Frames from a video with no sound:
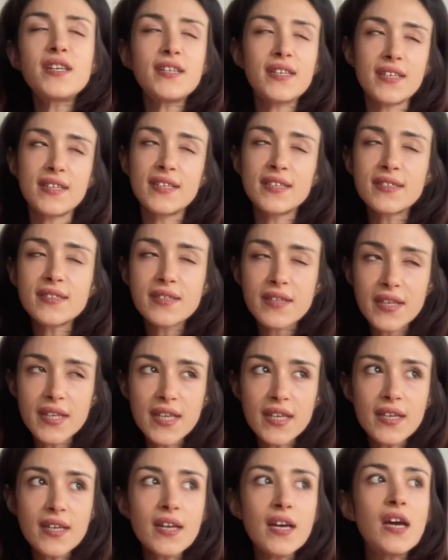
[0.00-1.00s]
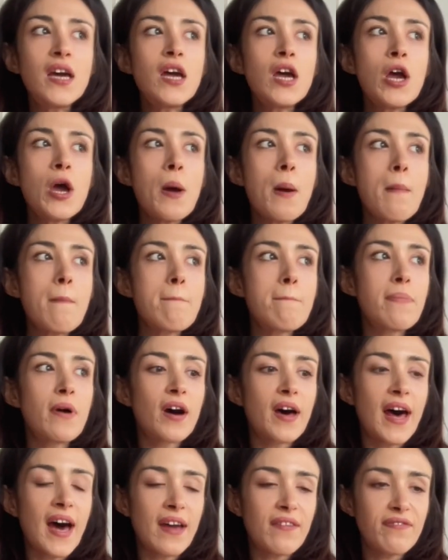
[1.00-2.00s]
It is thin, but
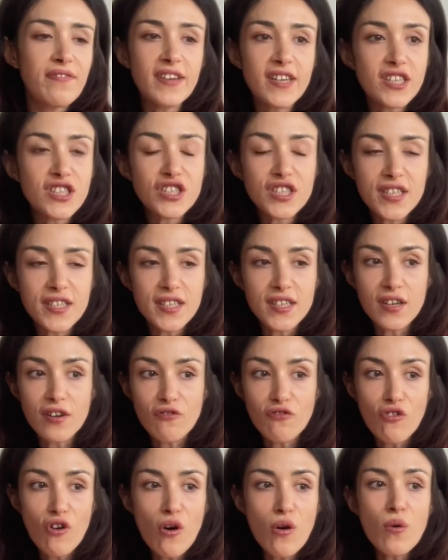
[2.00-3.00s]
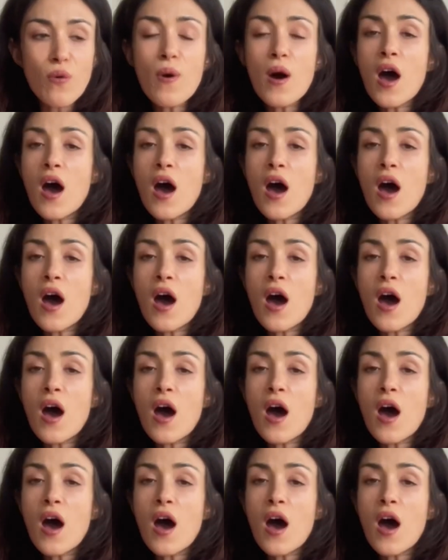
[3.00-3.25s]
I finished it in a row.